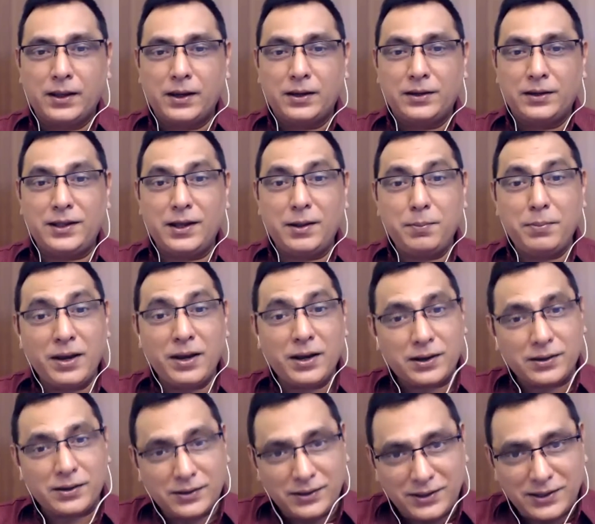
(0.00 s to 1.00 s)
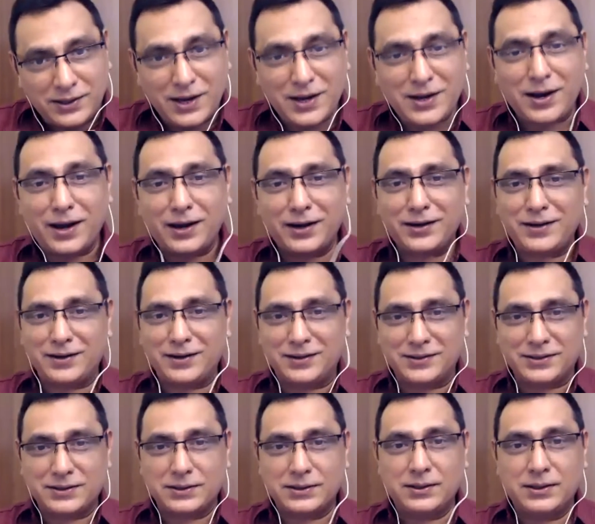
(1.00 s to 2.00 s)
they may take
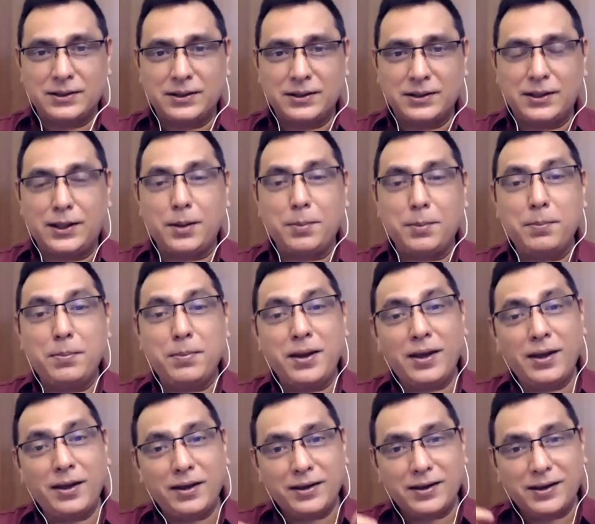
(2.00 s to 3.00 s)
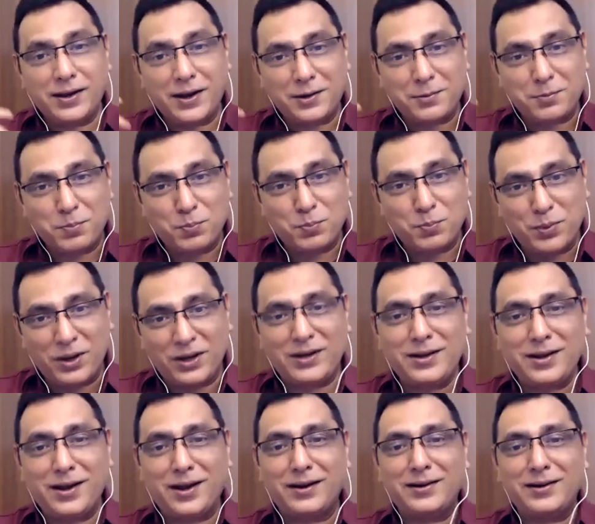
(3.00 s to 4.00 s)
ideas. They may get
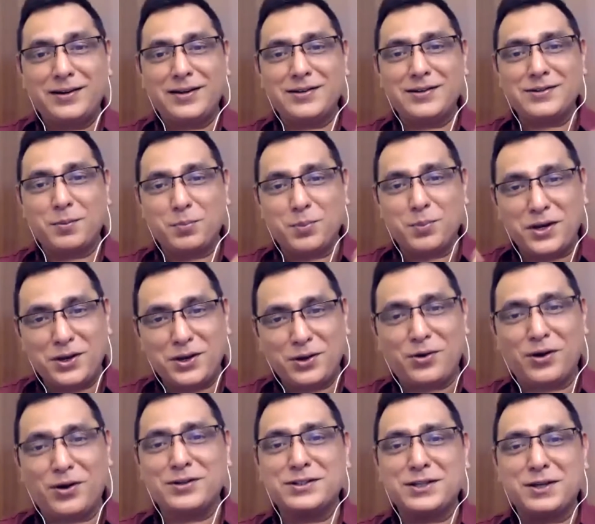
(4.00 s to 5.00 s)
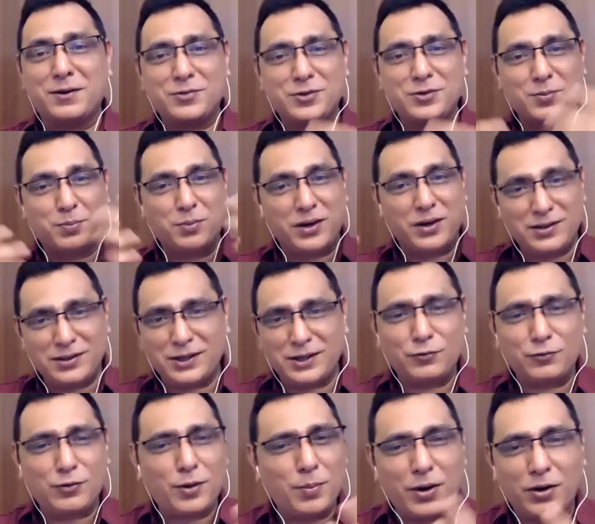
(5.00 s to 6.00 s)
many ideas and many concepts, many
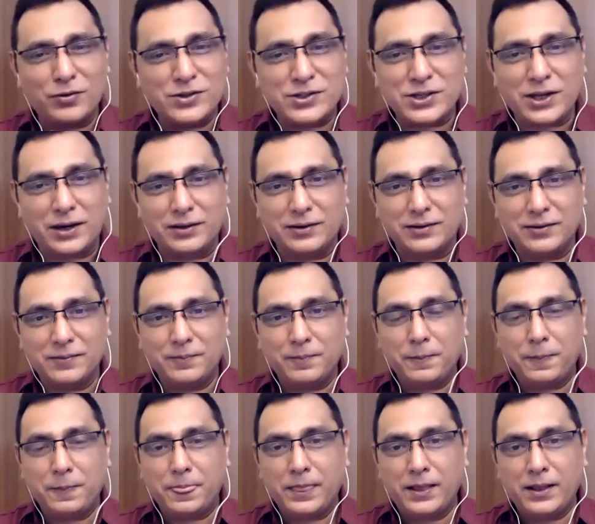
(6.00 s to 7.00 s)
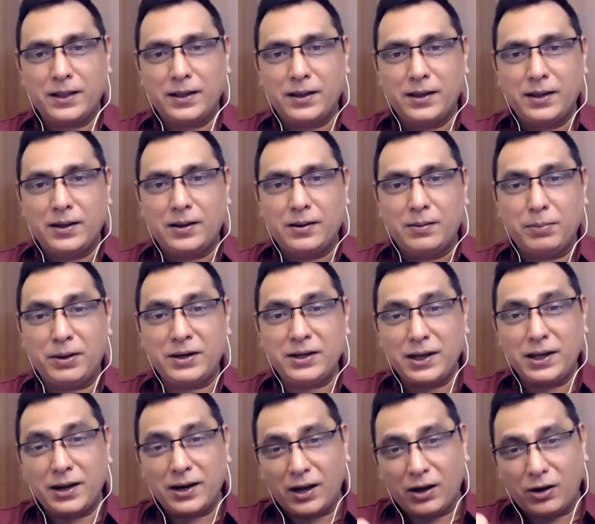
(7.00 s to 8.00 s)
things from outside. But they
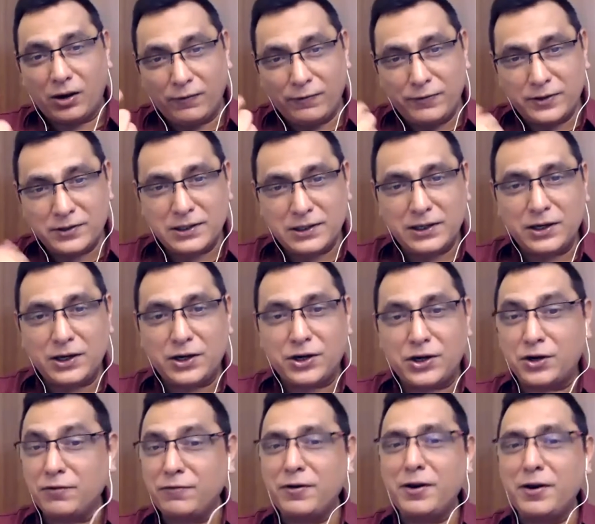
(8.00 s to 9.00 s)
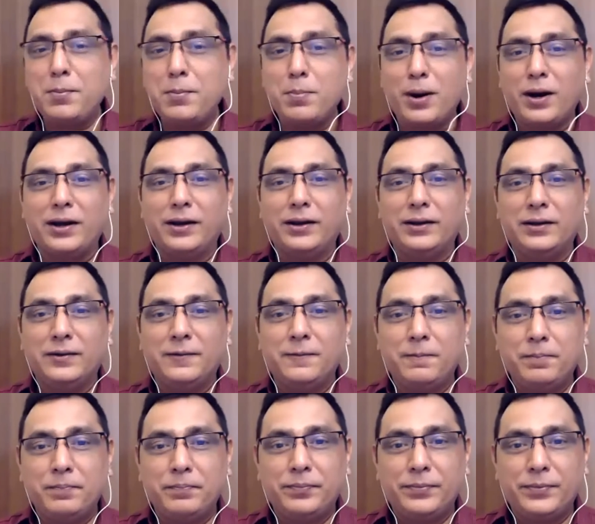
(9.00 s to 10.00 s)
are obviously driven by
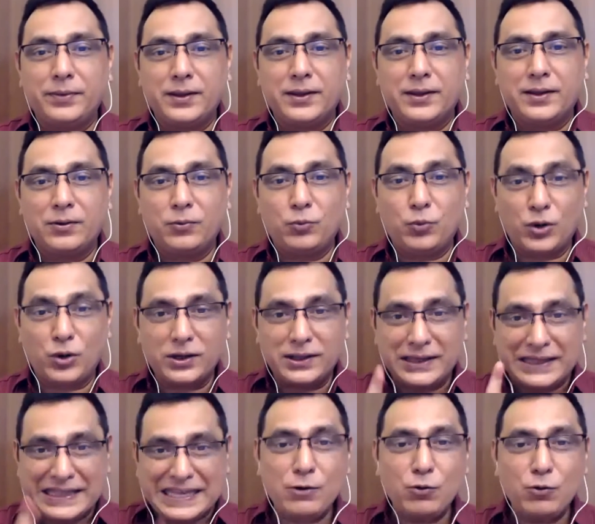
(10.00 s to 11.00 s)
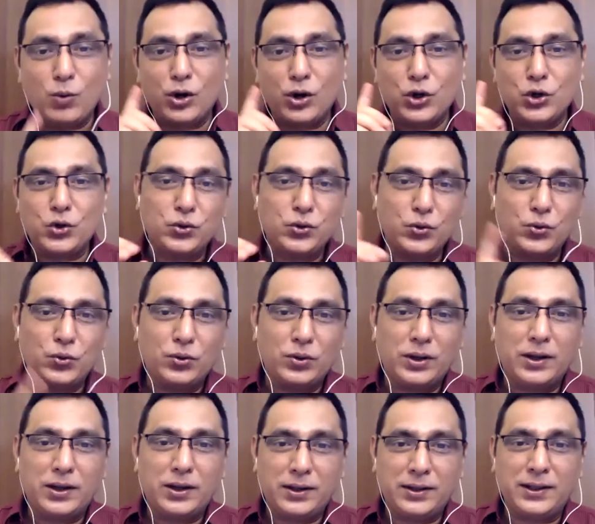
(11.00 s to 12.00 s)
what they want to do
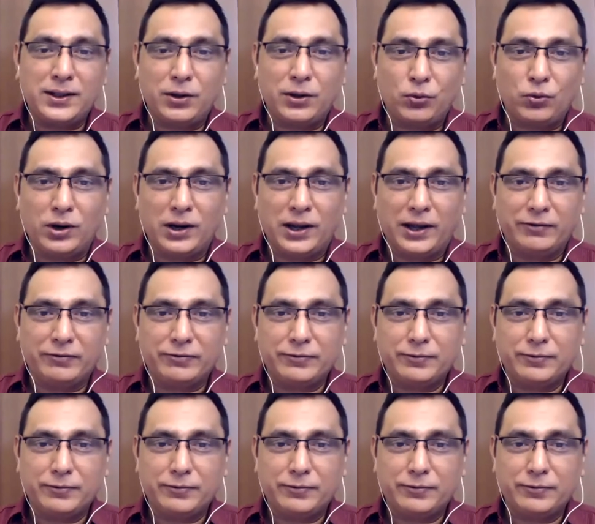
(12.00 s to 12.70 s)
in their own life,